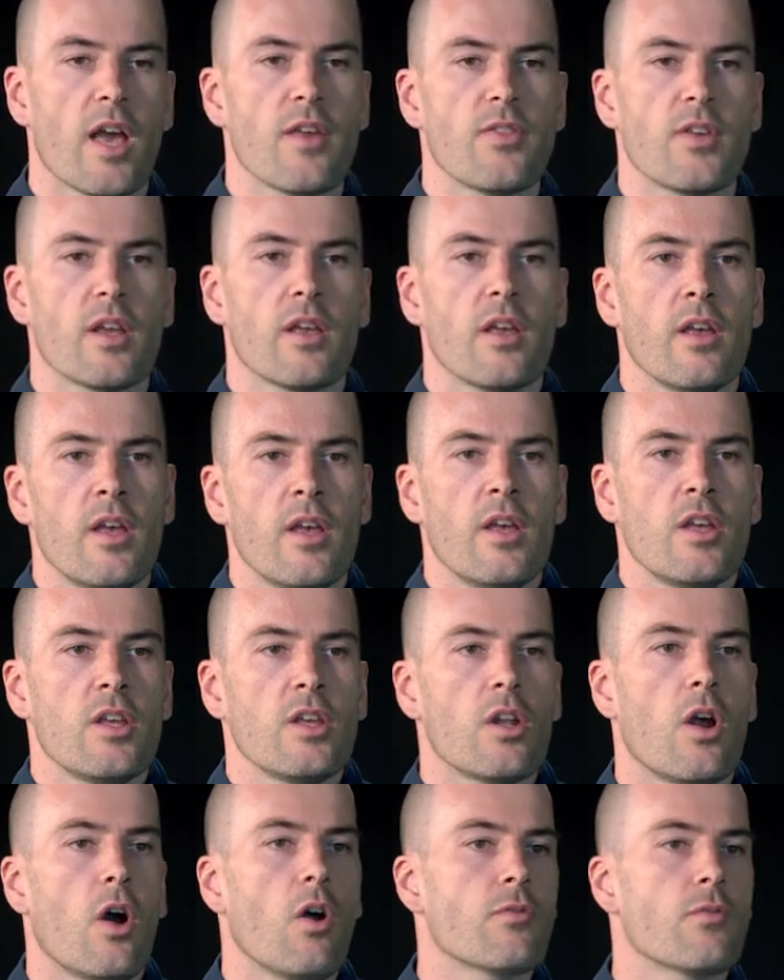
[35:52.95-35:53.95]
I think,
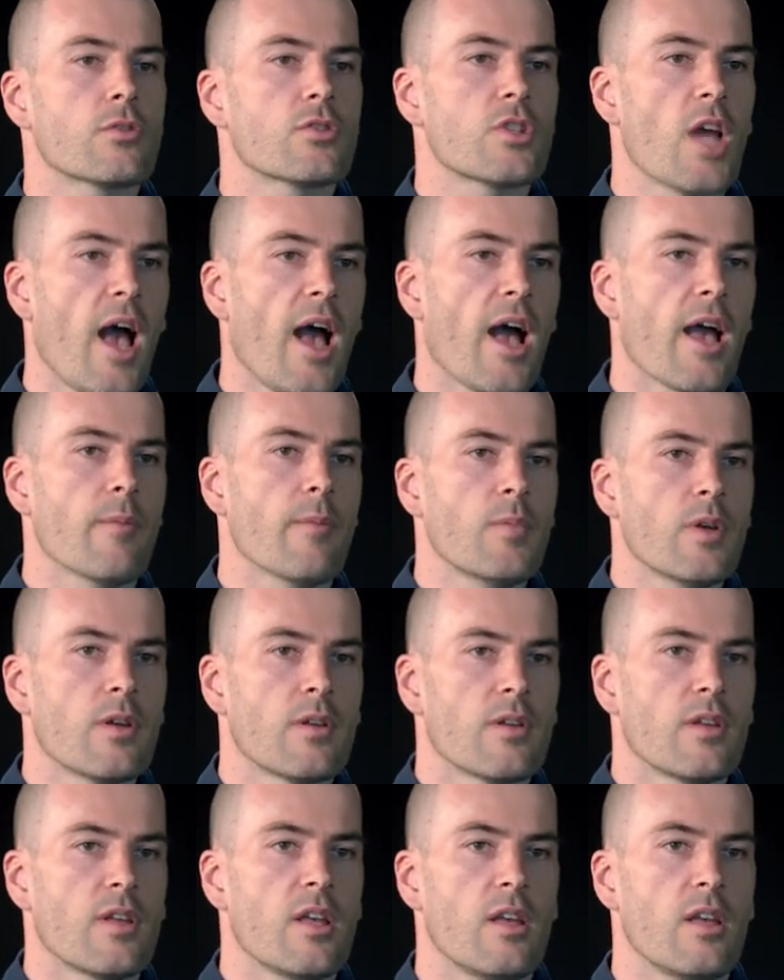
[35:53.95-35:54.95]
over time,
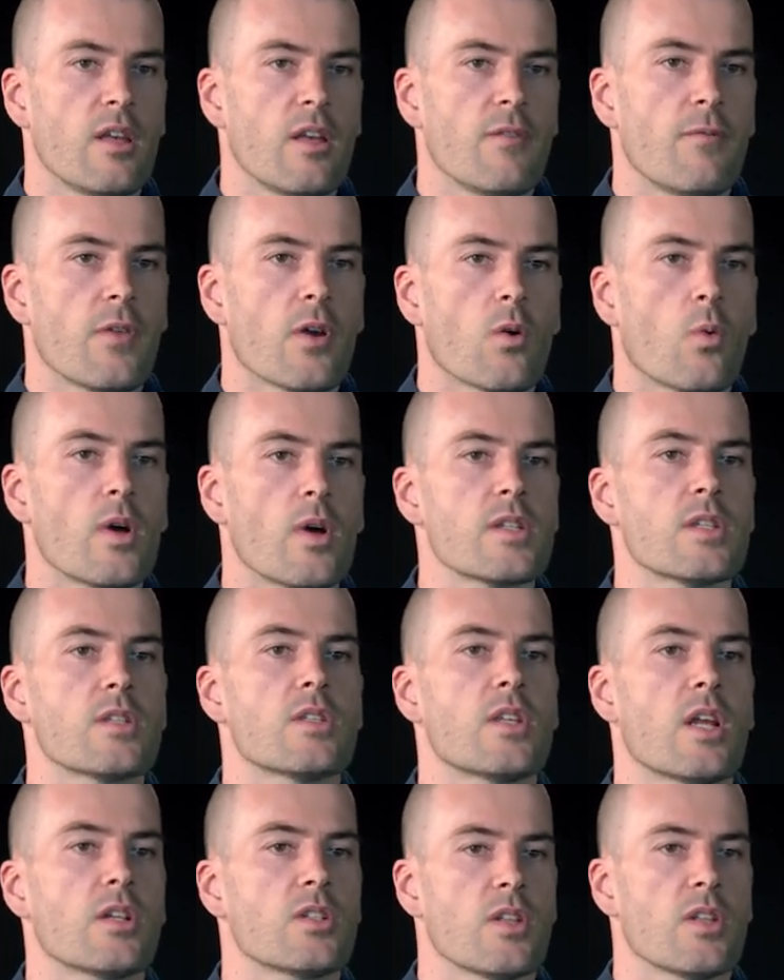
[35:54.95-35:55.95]
if there
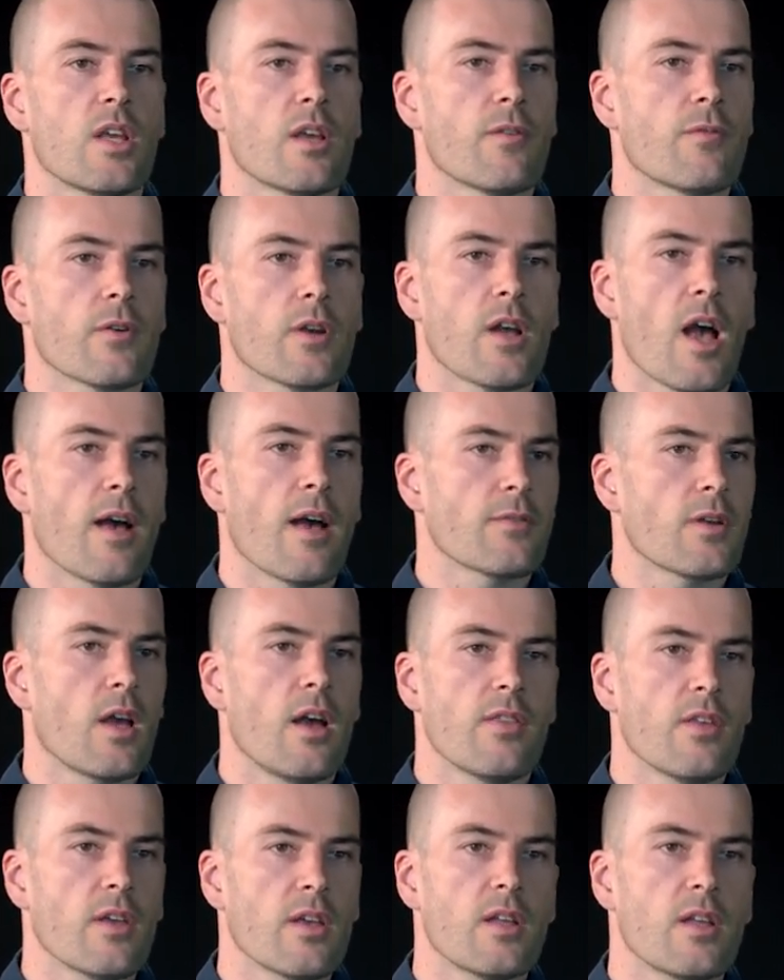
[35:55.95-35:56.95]
wasn't such a thing for Kafka,
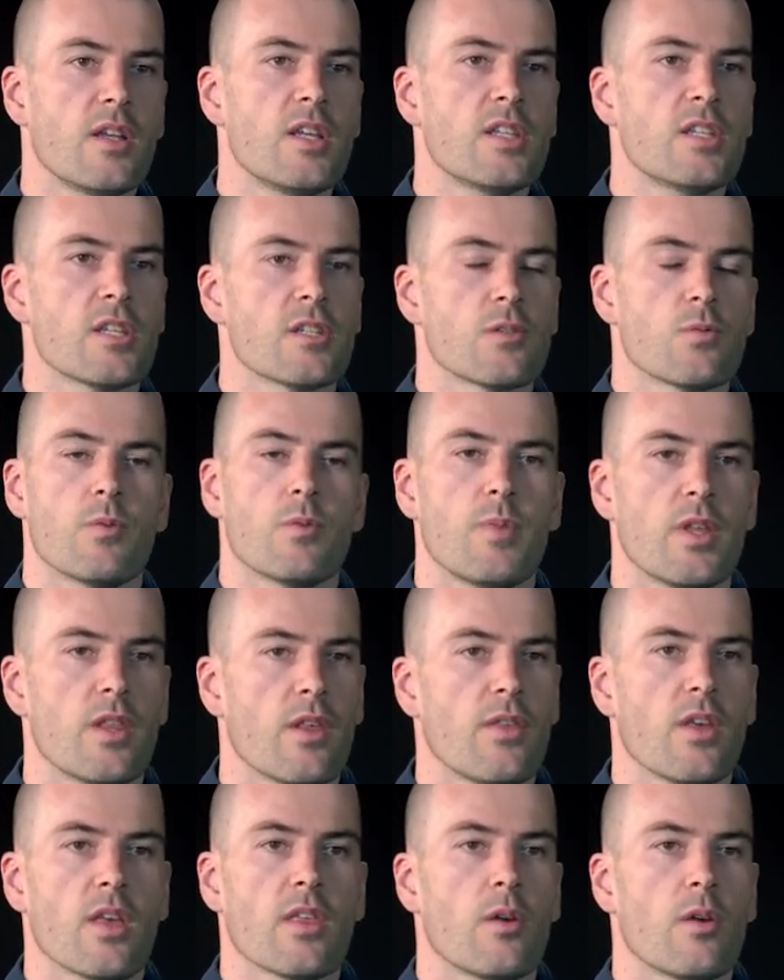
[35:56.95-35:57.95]
I think Kinesis would be
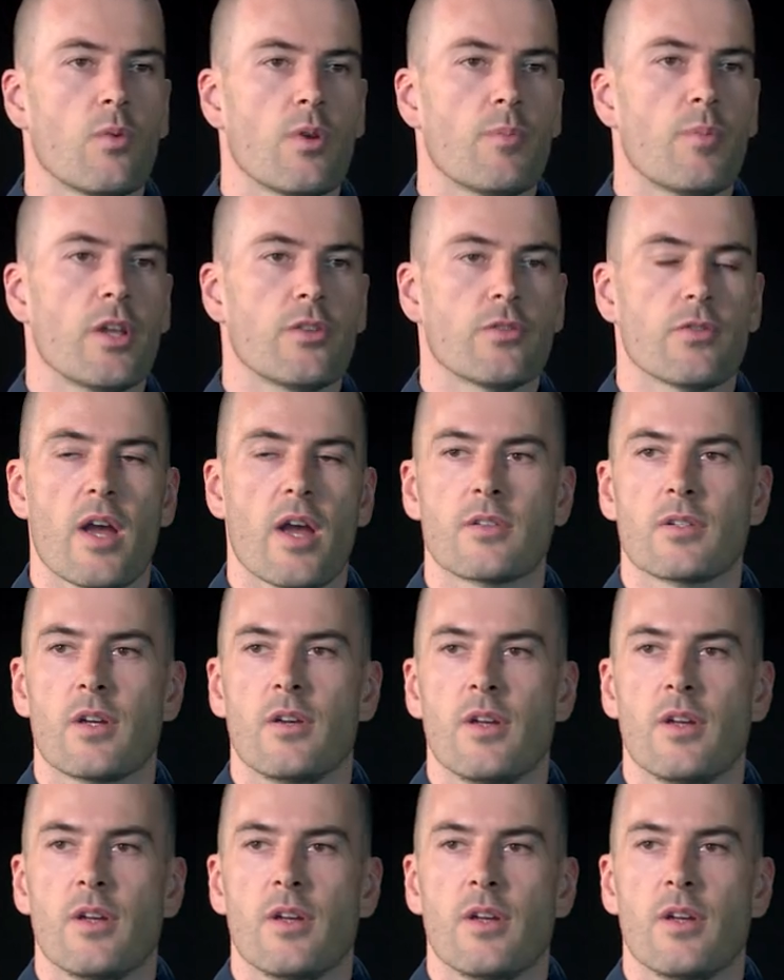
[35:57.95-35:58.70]
the thing that we built around,